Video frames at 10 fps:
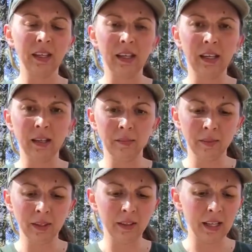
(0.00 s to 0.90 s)

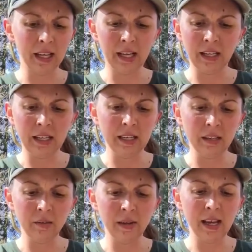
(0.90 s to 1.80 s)
Okay,
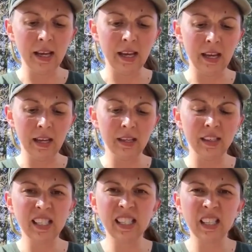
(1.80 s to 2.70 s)
kneading away.
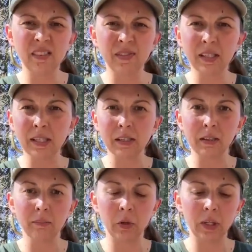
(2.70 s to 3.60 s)
This stuff is a
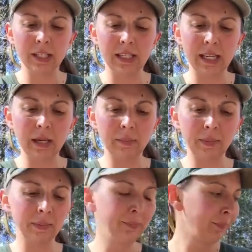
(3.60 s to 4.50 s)
little more damp,
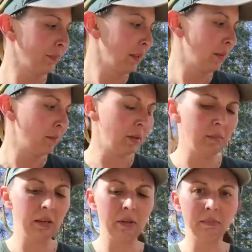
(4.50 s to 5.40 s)
but
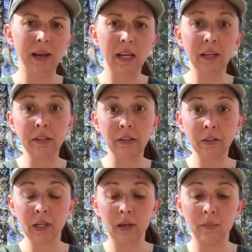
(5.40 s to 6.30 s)
maybe mine has
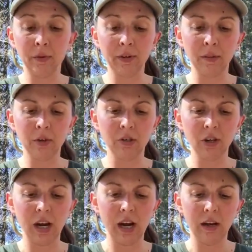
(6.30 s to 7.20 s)
just had more time to
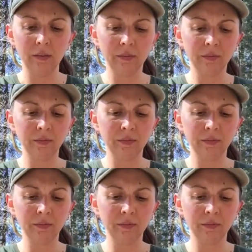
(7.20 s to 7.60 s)
dry out.